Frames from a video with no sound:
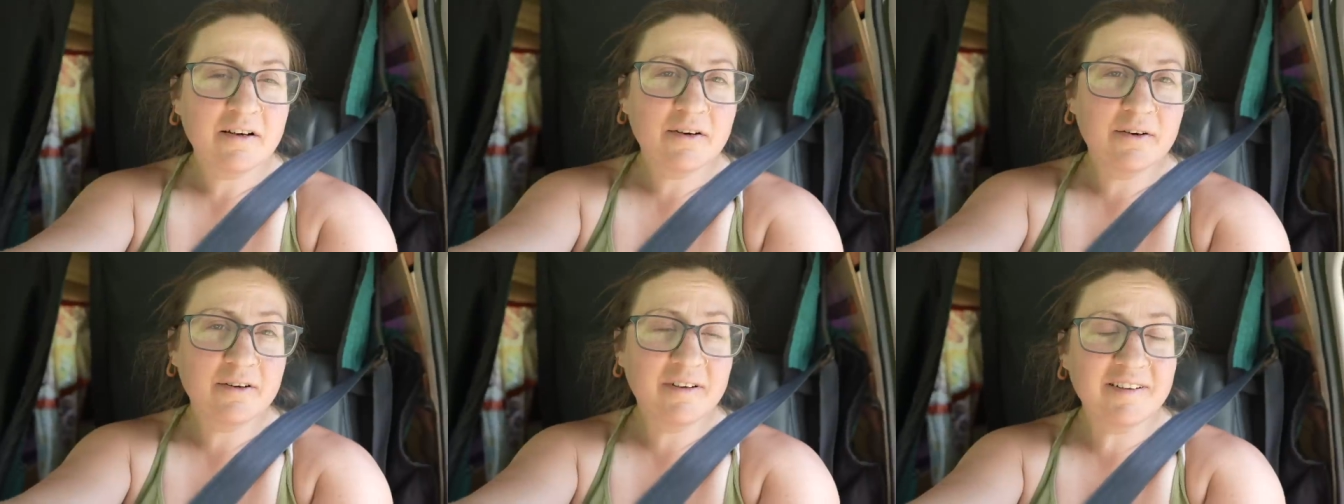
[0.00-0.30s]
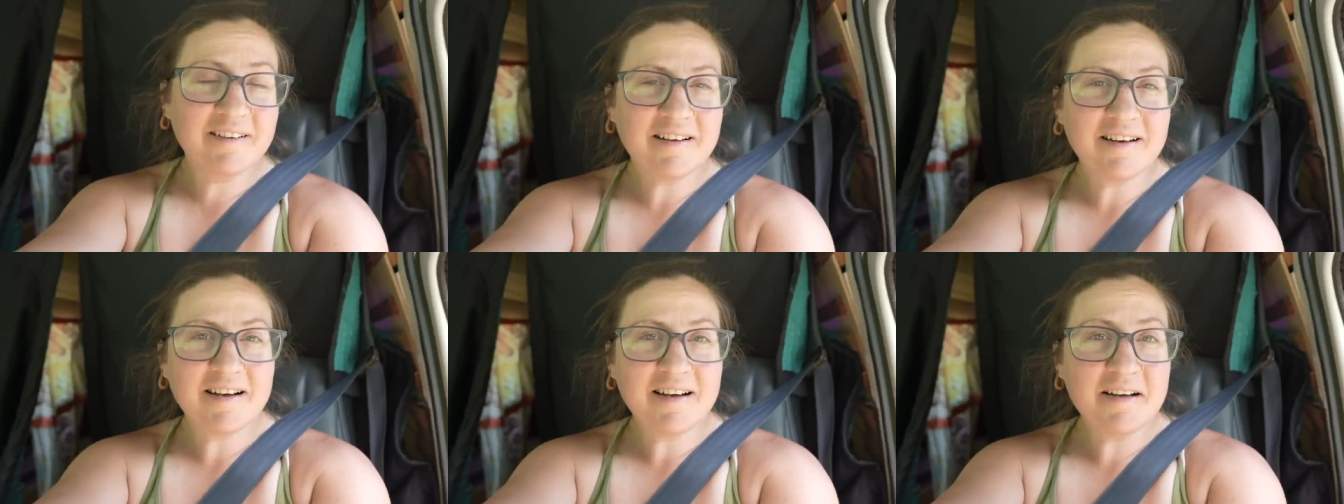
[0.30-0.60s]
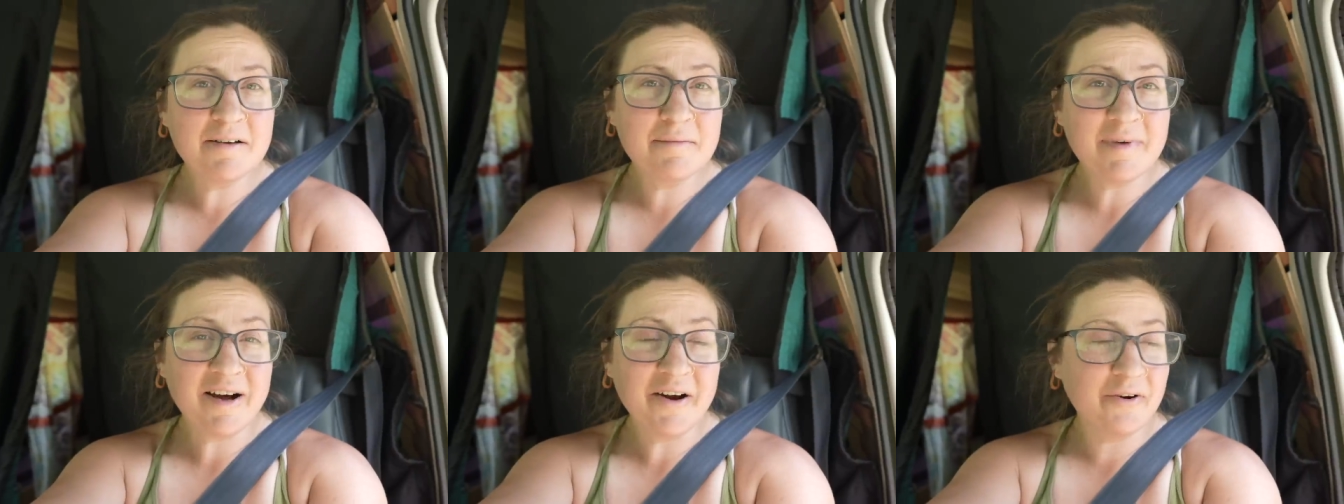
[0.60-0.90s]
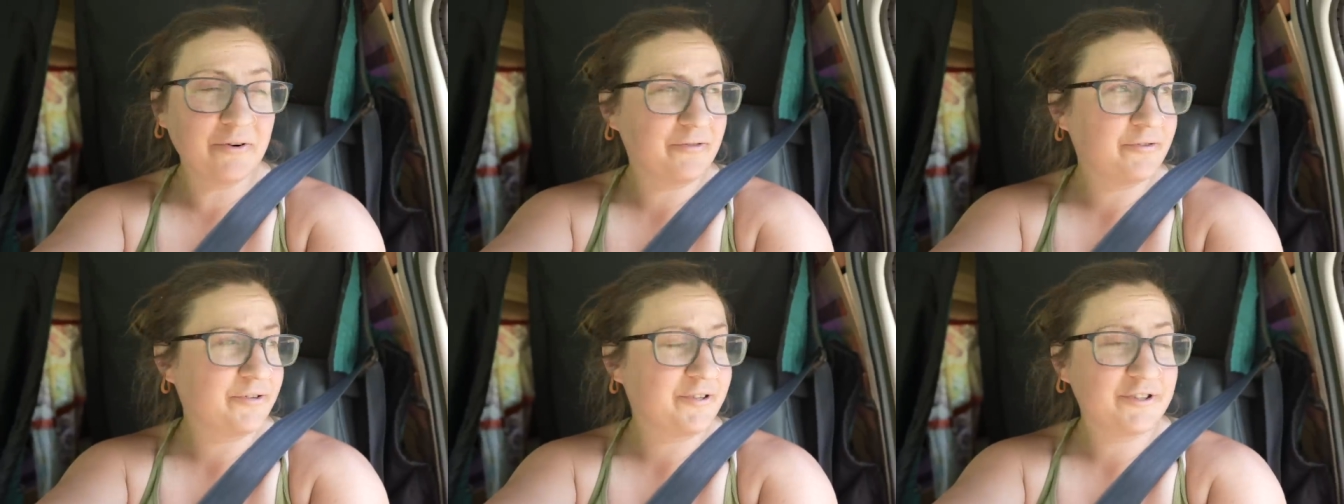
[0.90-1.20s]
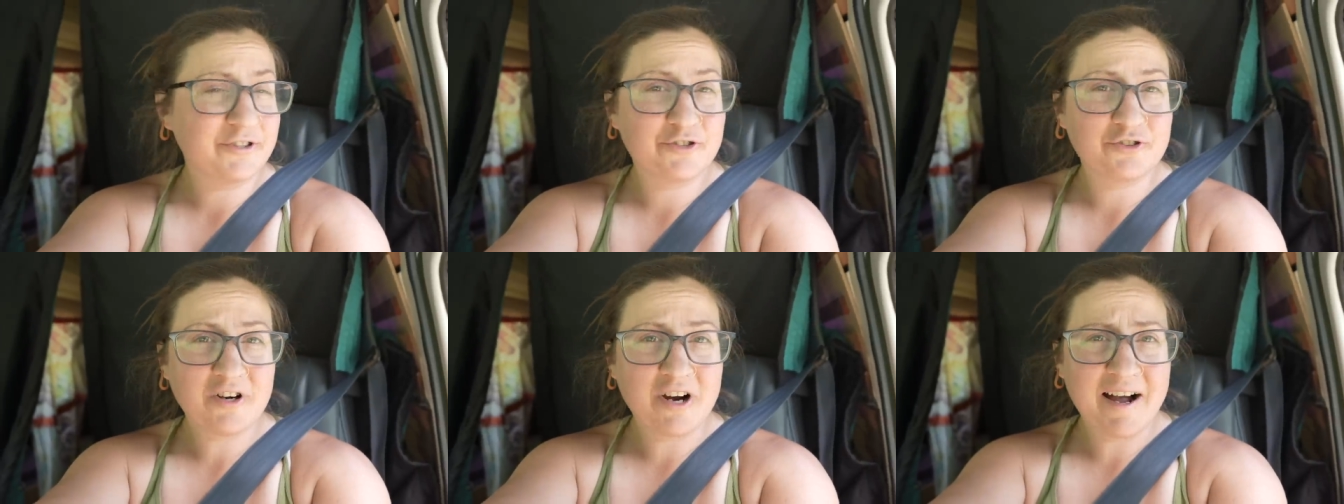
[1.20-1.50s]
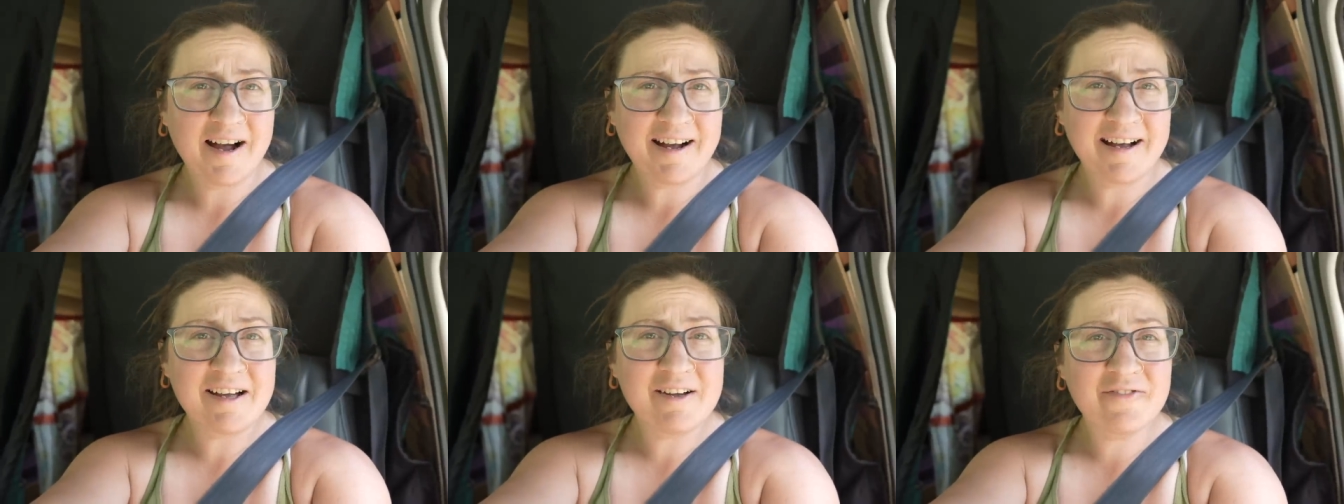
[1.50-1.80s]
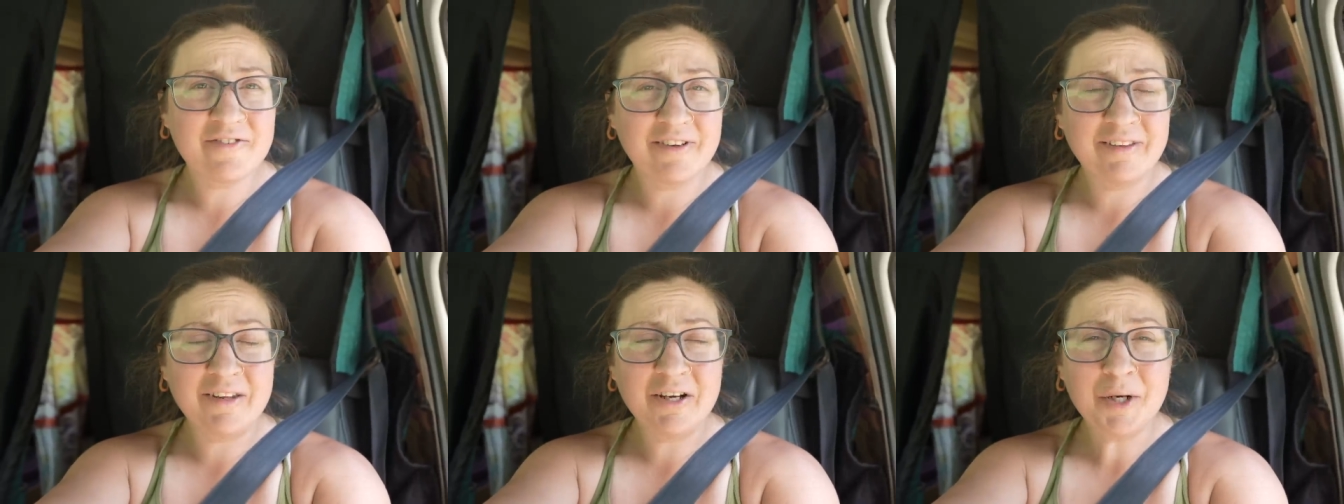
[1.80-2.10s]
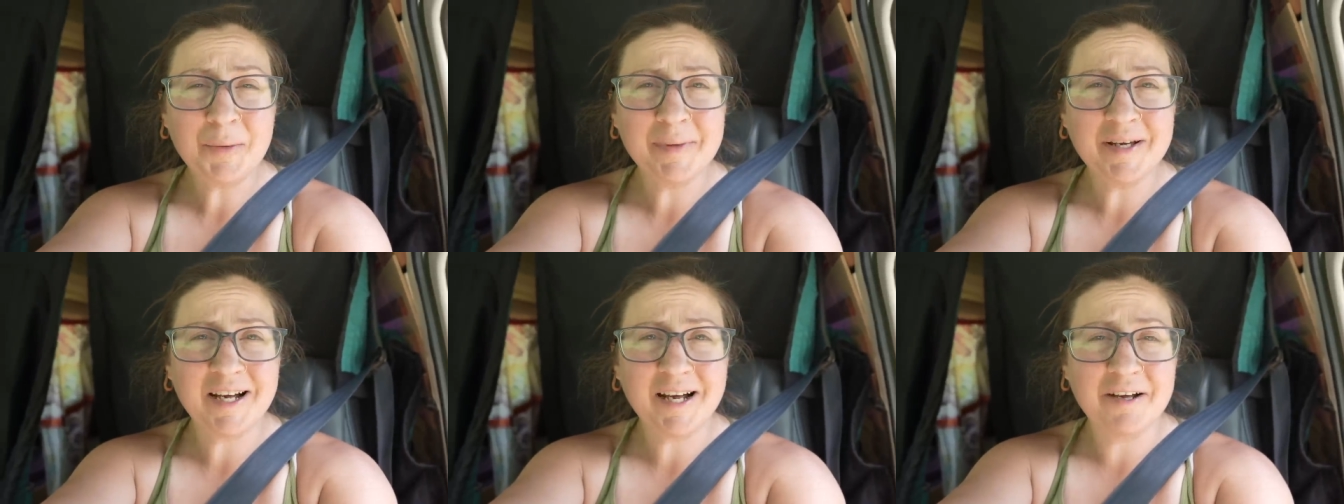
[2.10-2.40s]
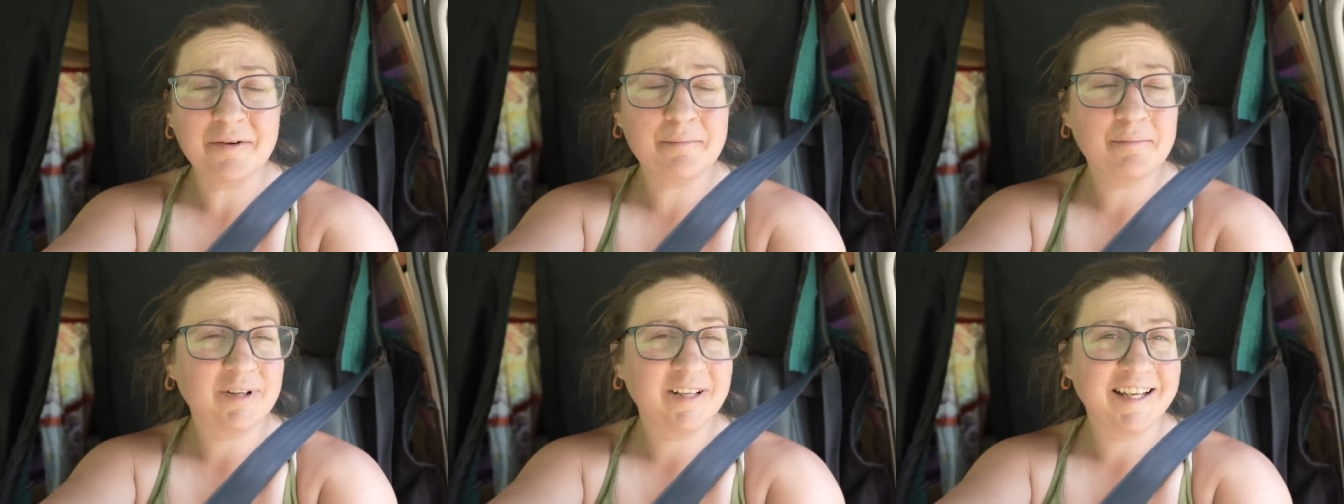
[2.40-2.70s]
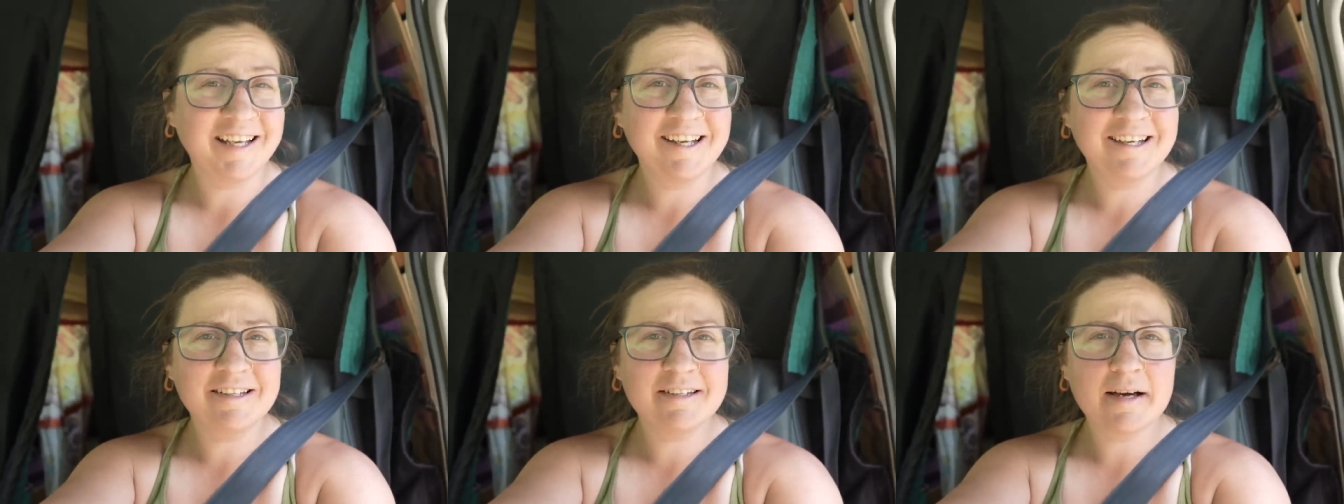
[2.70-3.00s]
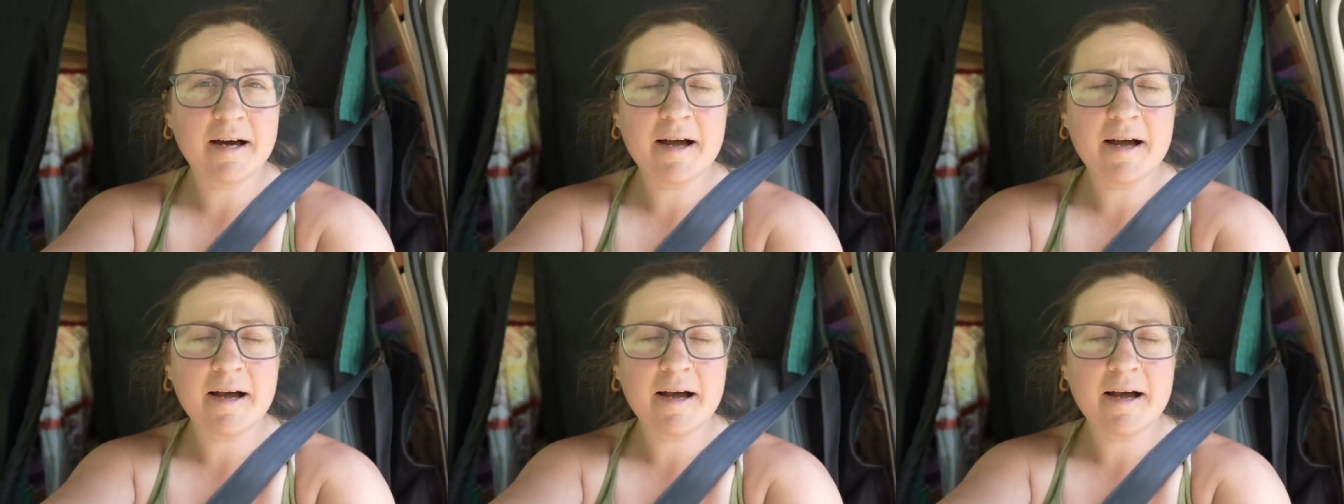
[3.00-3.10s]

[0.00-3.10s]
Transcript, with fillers: Well, I'm out for a drive, a little bit unplanned.